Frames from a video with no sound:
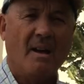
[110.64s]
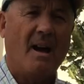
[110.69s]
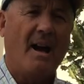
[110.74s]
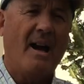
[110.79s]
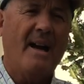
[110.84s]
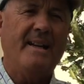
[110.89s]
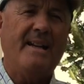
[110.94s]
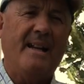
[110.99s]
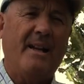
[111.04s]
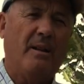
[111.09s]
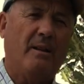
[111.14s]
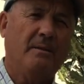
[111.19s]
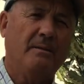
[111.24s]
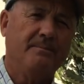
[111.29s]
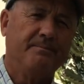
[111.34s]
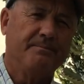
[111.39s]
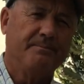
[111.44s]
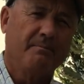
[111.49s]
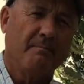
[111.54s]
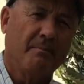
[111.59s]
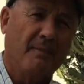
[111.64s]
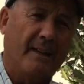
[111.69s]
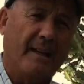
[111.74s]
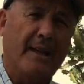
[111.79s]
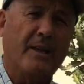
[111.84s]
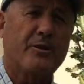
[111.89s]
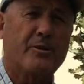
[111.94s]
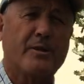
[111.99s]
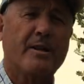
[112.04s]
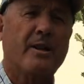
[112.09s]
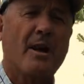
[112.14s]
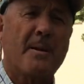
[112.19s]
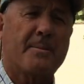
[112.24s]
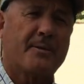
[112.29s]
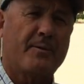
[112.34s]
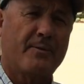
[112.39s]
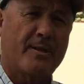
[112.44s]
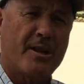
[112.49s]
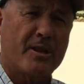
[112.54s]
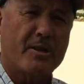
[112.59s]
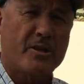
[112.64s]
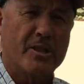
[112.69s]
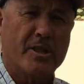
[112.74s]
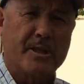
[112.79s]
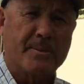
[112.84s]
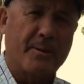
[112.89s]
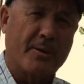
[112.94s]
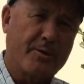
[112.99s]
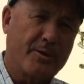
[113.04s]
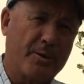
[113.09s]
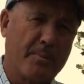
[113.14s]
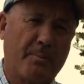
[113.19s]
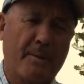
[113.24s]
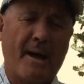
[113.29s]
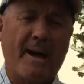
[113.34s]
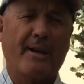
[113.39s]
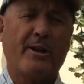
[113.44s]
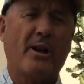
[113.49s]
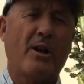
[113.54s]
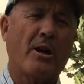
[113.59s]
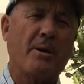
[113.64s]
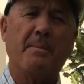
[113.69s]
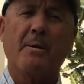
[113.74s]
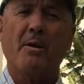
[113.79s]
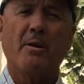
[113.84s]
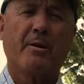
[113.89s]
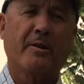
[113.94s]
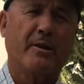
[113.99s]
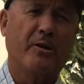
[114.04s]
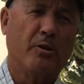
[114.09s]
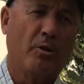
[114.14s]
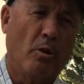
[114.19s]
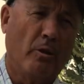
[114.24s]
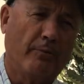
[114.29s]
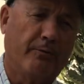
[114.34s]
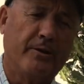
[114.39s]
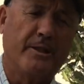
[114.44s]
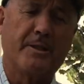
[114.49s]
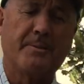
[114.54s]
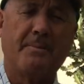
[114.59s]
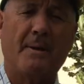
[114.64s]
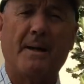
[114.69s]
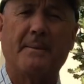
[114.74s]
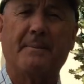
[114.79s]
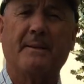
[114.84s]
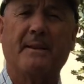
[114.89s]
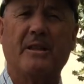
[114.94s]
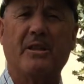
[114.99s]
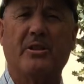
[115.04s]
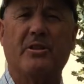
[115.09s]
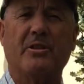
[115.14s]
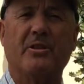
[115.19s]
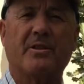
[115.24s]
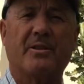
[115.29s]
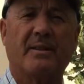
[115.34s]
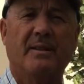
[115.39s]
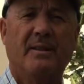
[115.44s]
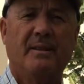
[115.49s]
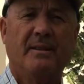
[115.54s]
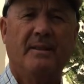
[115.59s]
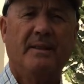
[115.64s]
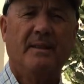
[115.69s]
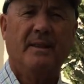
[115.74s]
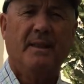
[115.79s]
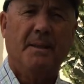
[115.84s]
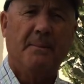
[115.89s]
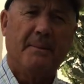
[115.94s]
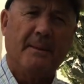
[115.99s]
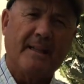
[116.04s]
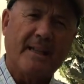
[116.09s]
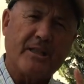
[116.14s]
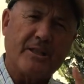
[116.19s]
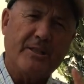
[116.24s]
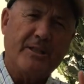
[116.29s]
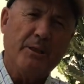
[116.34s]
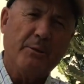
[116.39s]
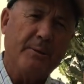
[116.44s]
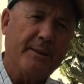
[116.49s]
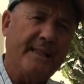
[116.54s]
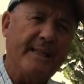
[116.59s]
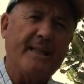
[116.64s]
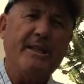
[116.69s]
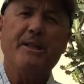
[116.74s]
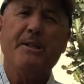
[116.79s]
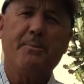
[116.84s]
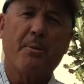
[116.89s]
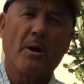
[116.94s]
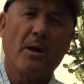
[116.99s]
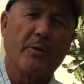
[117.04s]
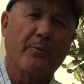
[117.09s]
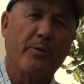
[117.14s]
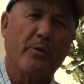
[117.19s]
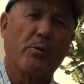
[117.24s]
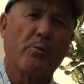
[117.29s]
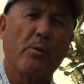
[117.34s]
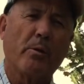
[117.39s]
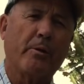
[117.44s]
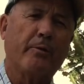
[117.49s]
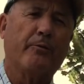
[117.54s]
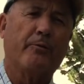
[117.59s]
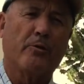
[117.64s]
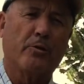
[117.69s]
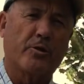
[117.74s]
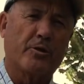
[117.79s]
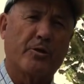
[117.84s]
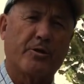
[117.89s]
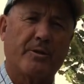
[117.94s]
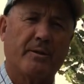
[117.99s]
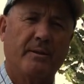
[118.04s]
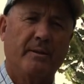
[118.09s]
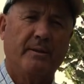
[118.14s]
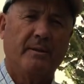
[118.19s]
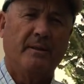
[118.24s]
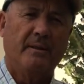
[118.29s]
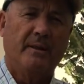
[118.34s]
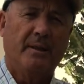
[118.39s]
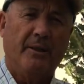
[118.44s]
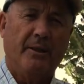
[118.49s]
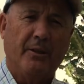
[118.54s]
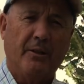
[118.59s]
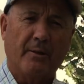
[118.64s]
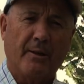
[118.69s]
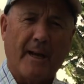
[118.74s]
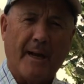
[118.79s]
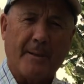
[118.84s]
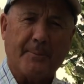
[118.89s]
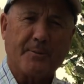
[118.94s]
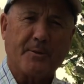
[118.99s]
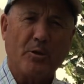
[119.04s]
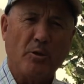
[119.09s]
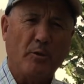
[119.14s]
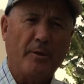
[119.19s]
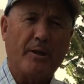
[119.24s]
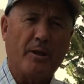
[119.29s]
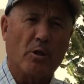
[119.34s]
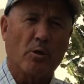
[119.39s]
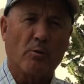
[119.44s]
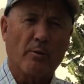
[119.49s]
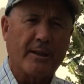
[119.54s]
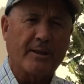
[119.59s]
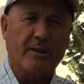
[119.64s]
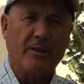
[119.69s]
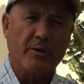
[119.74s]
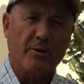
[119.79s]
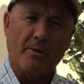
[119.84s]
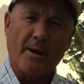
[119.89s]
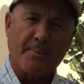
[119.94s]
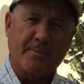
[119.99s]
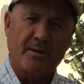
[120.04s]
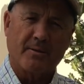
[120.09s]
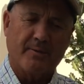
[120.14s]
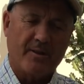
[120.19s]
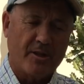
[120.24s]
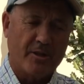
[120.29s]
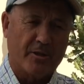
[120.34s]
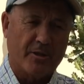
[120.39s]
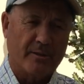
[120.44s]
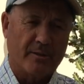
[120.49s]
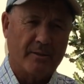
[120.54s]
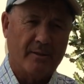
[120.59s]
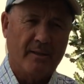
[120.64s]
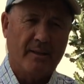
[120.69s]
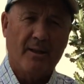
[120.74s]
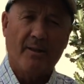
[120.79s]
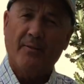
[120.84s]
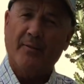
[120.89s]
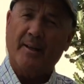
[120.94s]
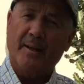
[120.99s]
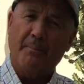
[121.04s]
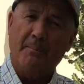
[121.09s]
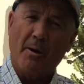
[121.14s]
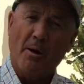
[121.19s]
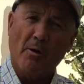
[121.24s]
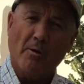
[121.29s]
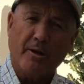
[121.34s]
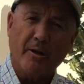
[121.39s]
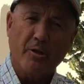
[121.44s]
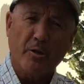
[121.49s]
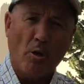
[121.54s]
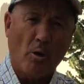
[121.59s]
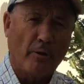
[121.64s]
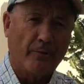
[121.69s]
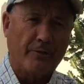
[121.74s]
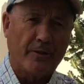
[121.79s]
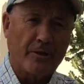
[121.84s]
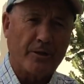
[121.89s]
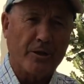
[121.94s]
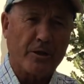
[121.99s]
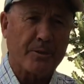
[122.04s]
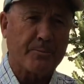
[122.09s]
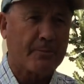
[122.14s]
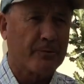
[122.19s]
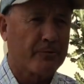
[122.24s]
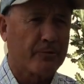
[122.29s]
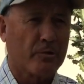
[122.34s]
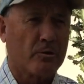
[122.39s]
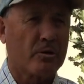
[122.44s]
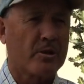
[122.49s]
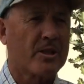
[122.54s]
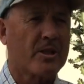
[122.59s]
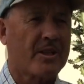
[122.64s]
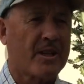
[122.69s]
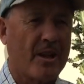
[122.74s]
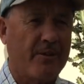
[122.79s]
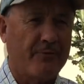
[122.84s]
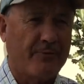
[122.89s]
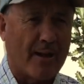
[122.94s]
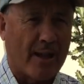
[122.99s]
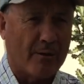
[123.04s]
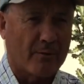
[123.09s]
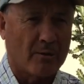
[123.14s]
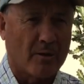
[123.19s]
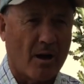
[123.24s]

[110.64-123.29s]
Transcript: Hi Dale. Interesting observations about your backyard American goldfinch populations. But let's deal with the easy part of your query first. You're absolutely correct in your observation that American goldfinches prefer sunflower